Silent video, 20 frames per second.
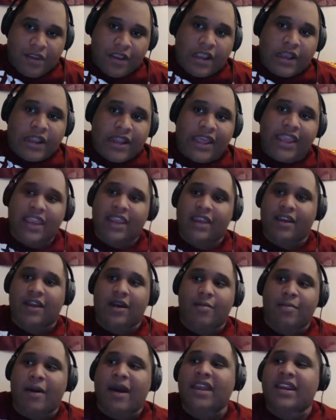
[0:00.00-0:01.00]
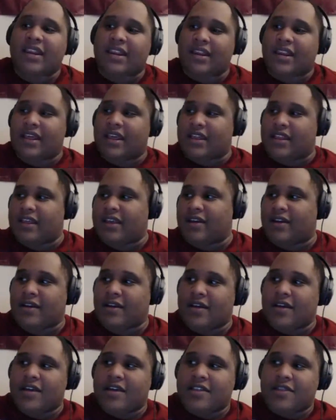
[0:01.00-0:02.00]
clear, abundantly clear,
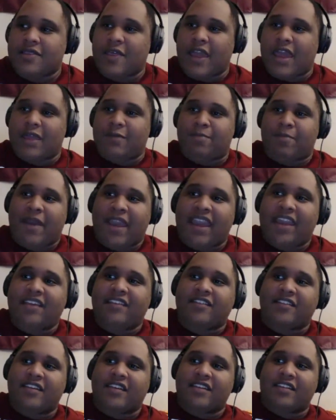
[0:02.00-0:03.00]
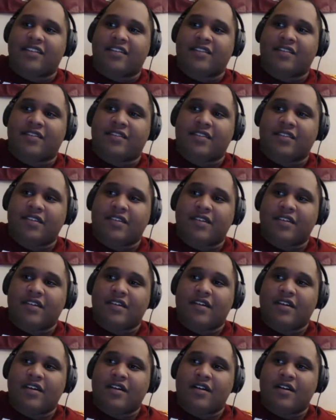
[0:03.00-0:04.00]
that patience
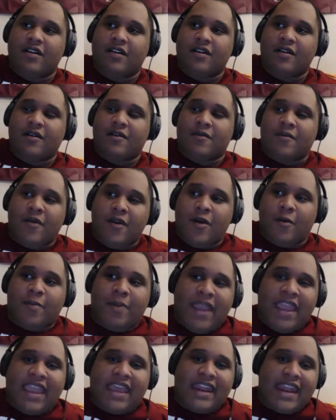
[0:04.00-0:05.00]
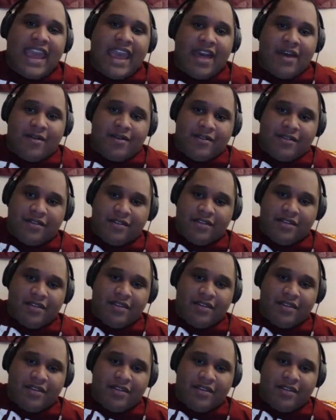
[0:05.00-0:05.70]
will pan out.